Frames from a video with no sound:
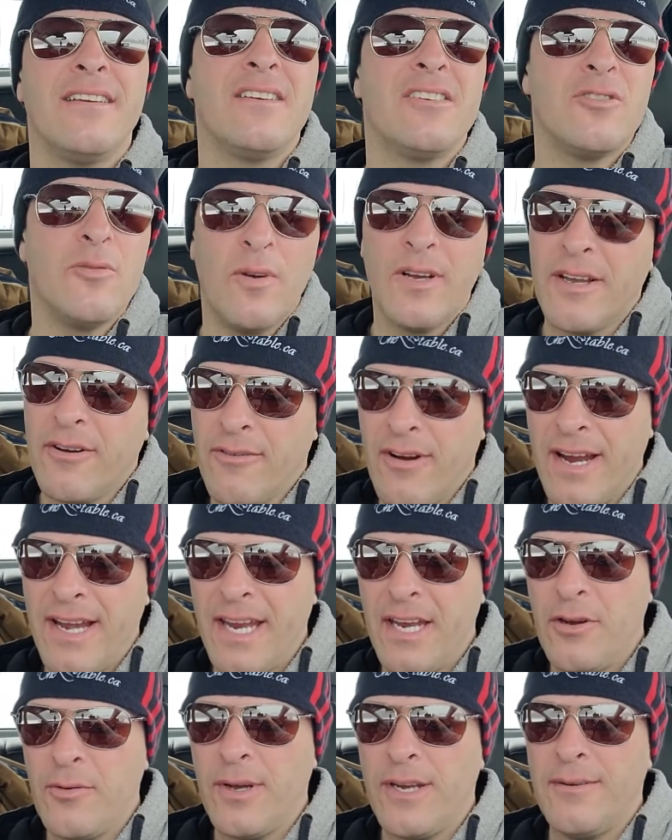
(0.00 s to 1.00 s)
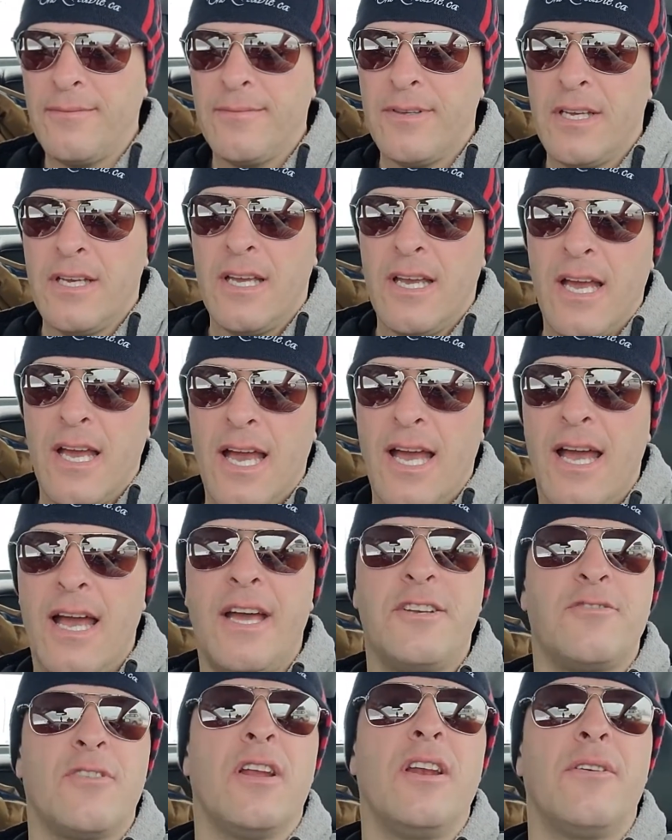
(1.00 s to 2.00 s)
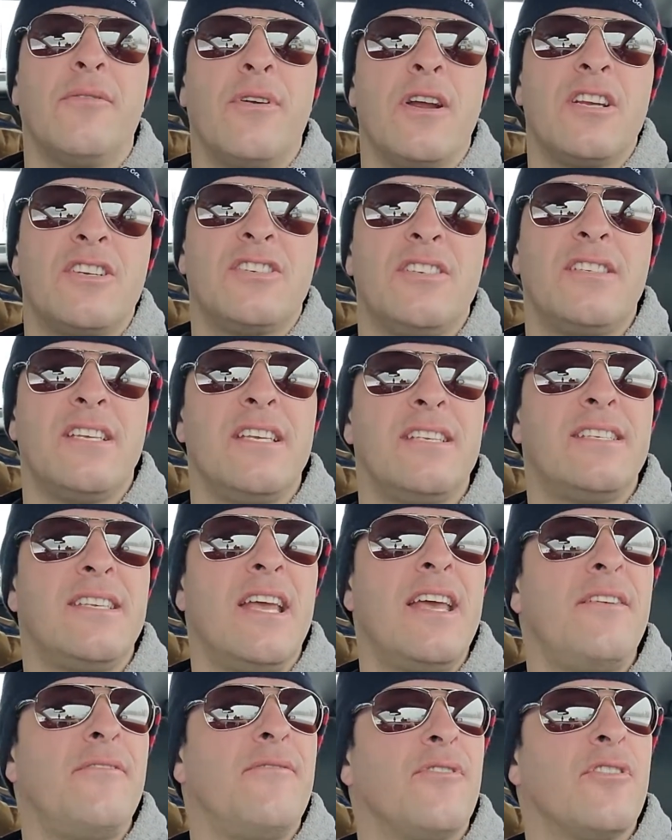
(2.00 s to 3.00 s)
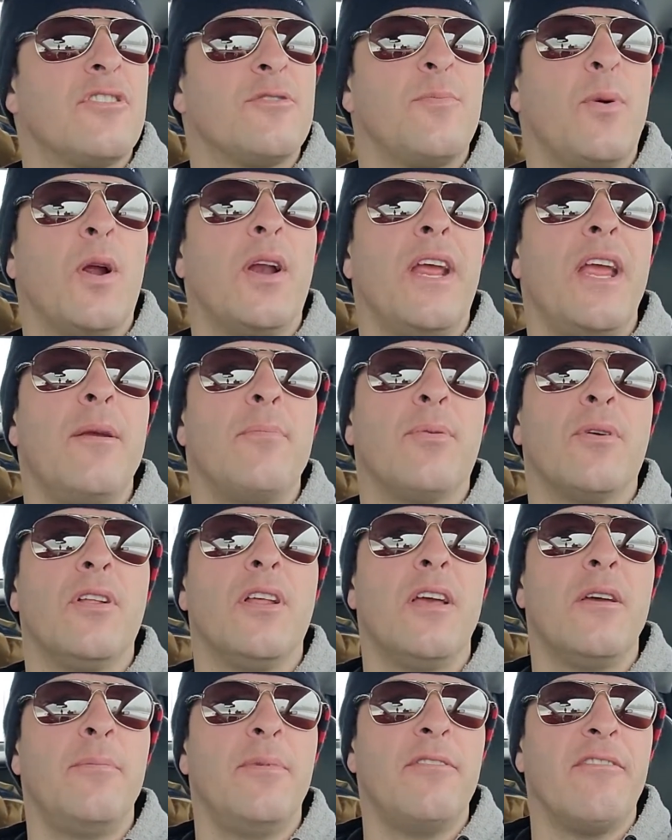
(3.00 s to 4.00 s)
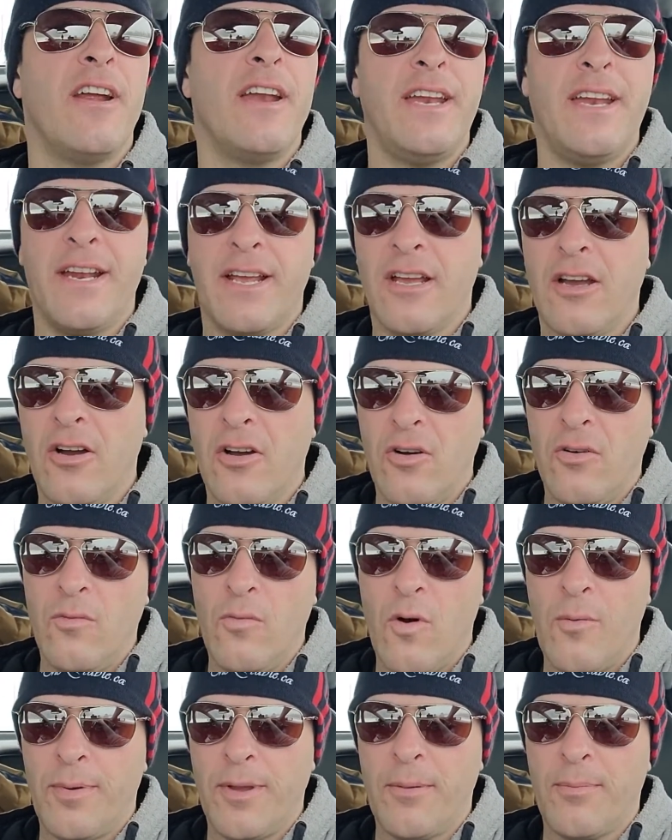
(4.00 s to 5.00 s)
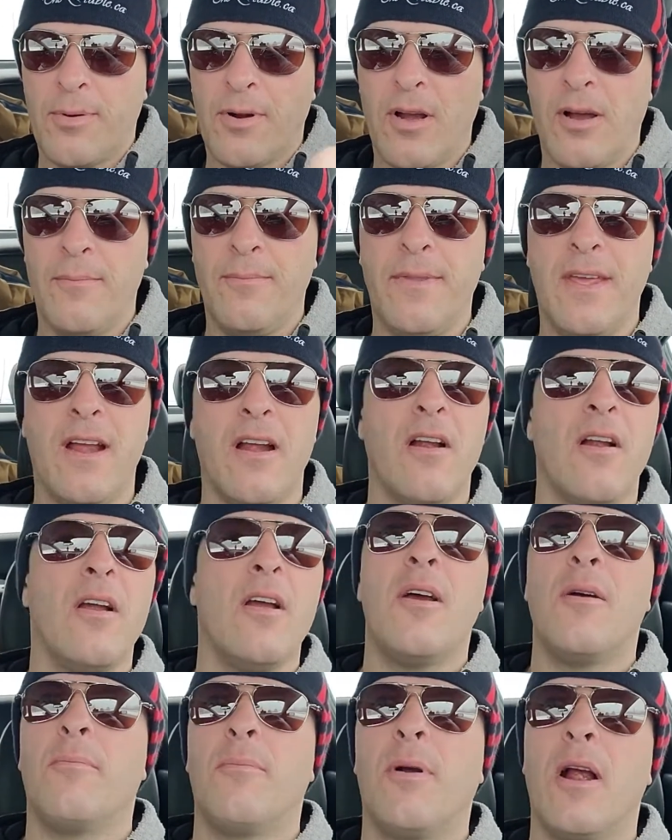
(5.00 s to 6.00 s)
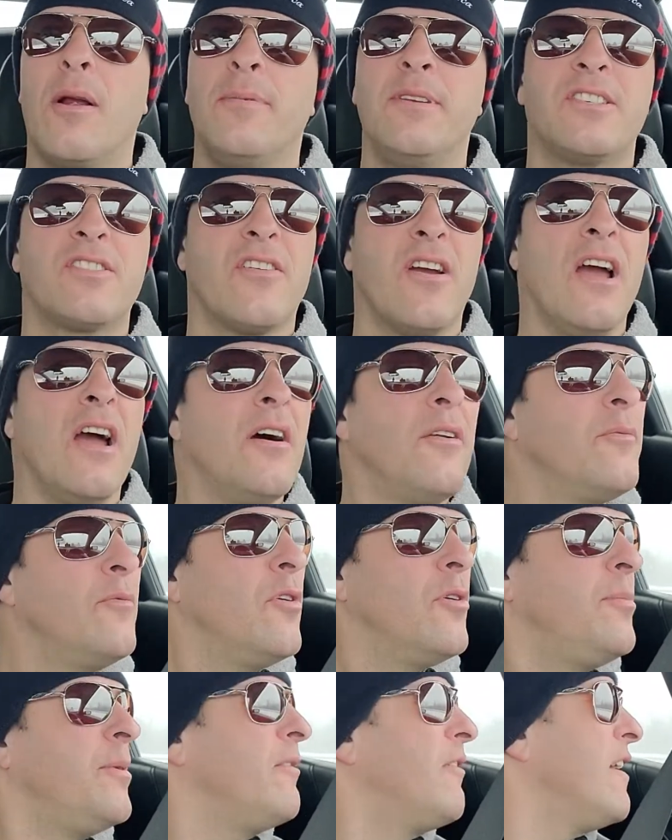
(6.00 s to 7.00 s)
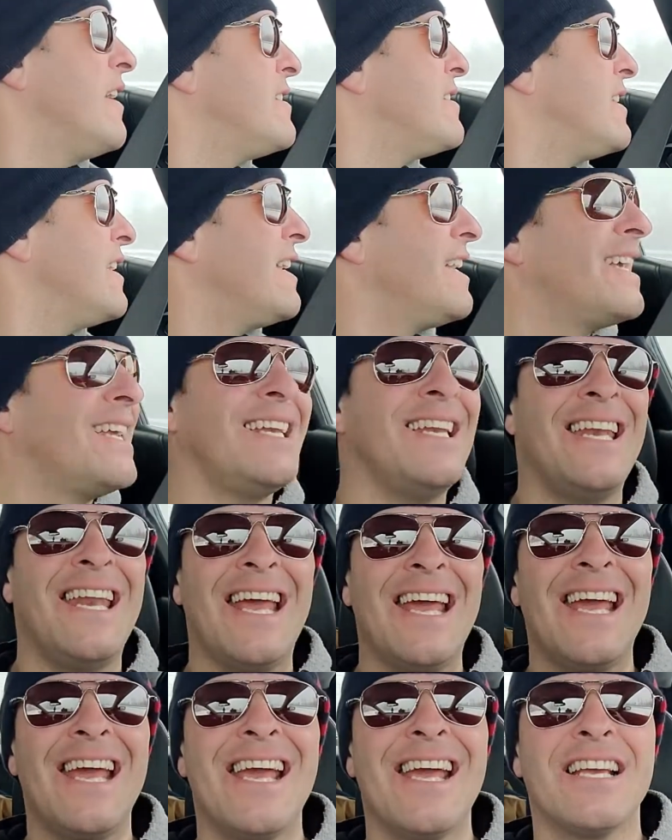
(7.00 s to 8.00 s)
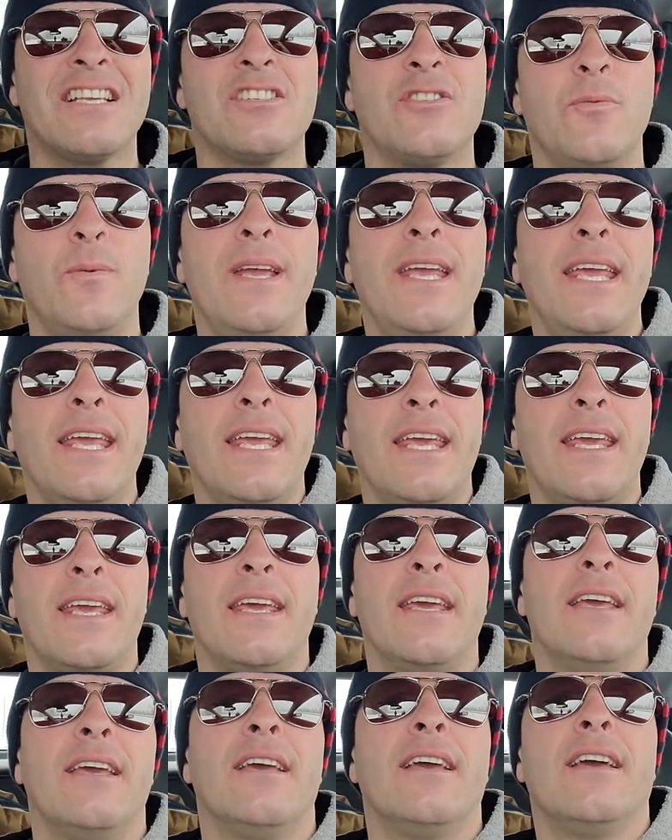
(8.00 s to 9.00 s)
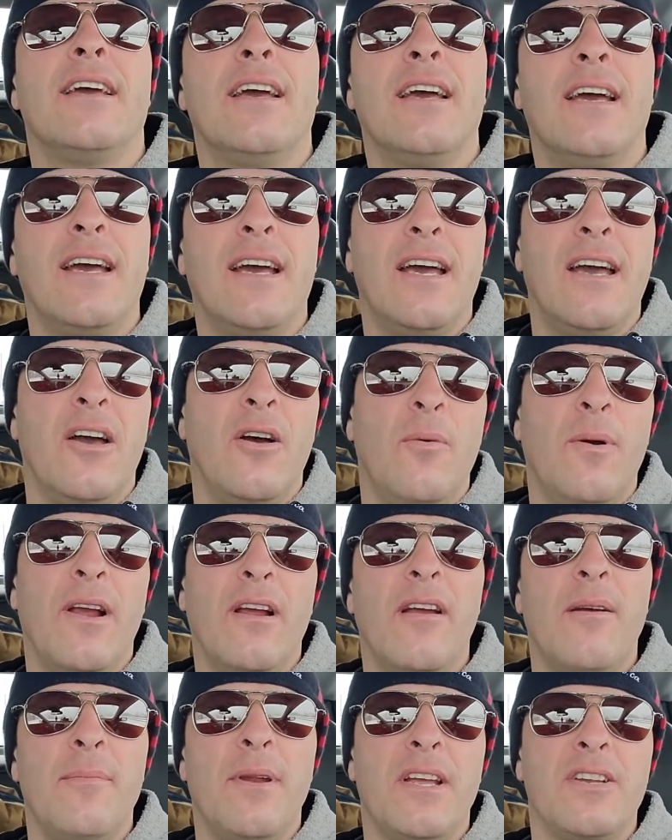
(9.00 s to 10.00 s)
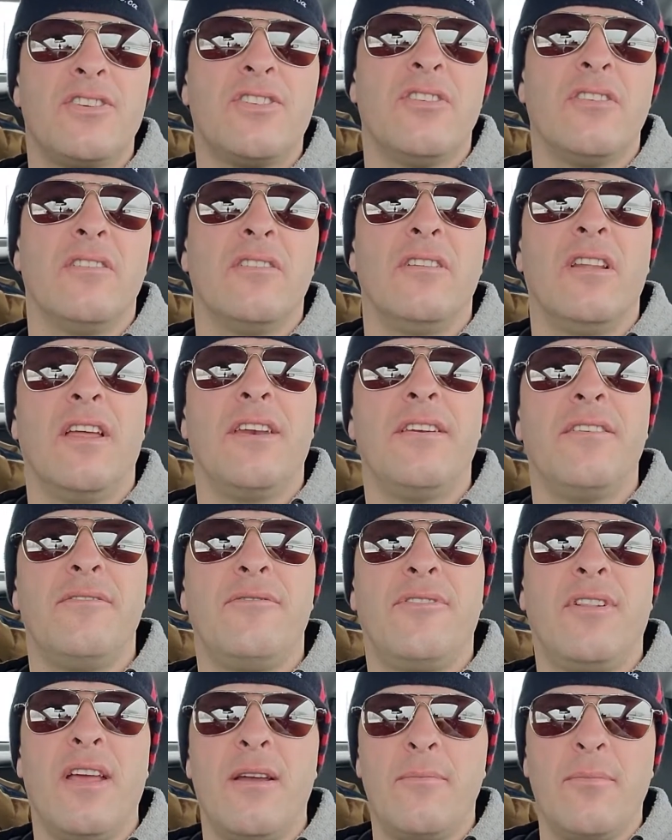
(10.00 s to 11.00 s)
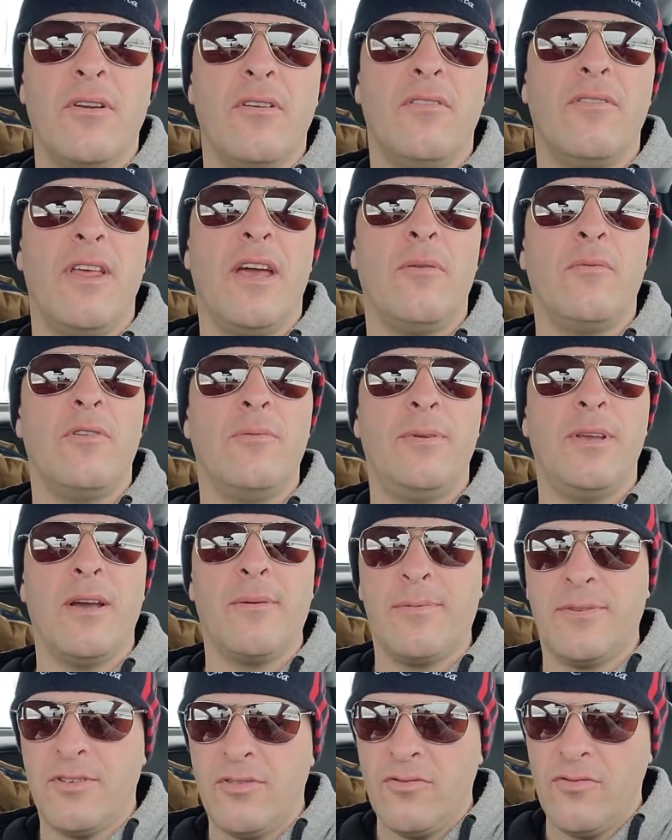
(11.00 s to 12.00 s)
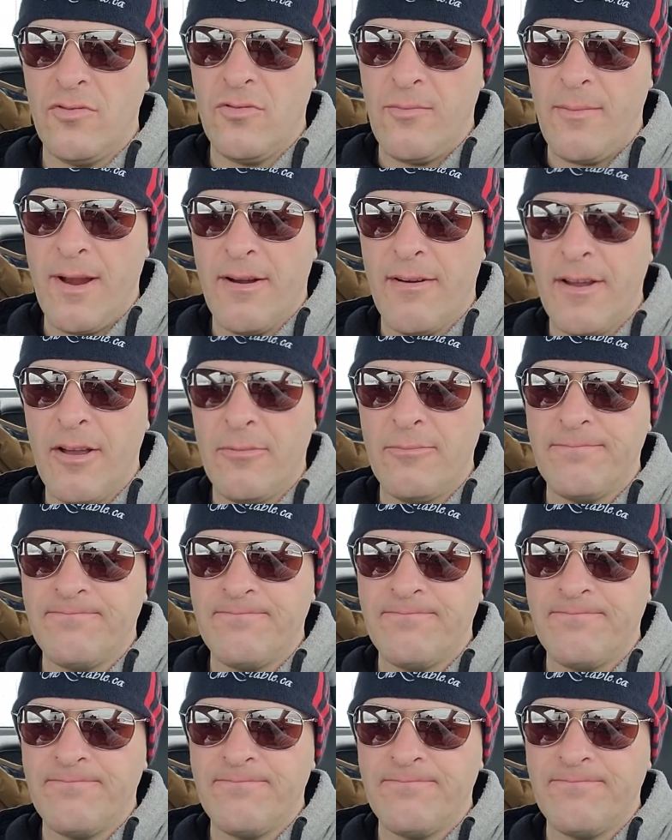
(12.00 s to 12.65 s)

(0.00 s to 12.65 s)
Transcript: So we'll get right into it. Adrenaline Rush, as I said, first part of April, he'll be ready to go. Won't be a problem there. Barbie's Crown will be racing next week. Where? I'm not sure. London, Flamborough? That will be up to Mario.